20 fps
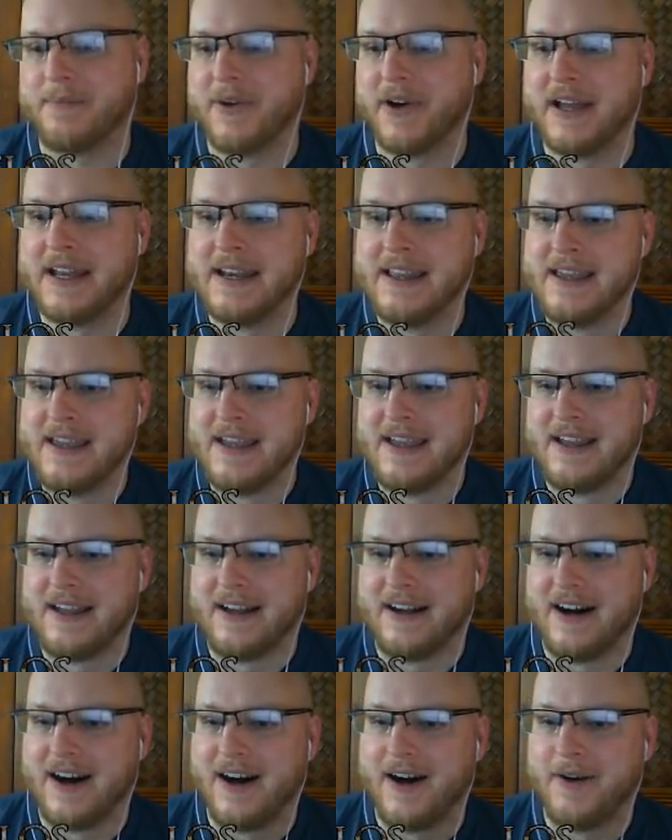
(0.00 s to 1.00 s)
But
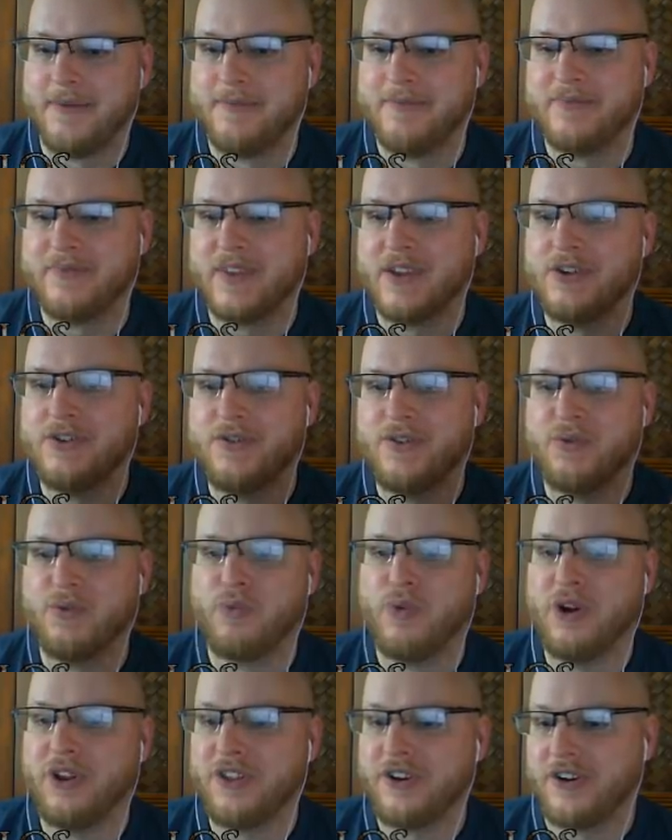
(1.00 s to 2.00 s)

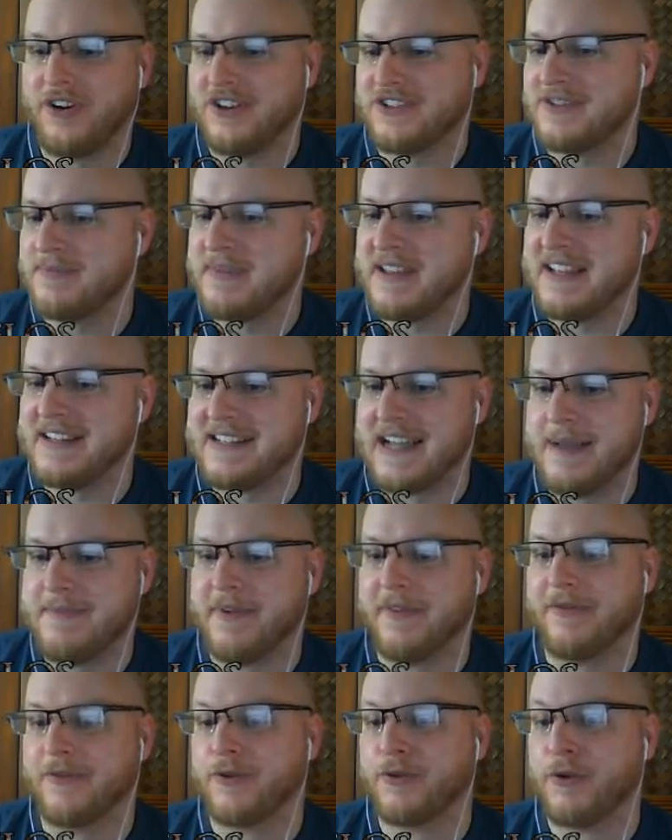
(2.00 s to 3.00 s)
will there also be a type
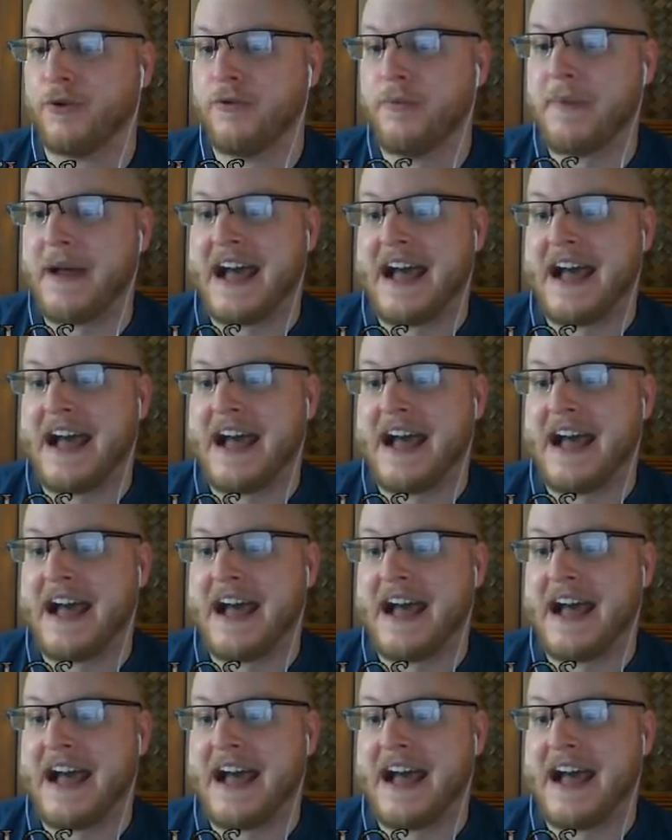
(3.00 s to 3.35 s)
of group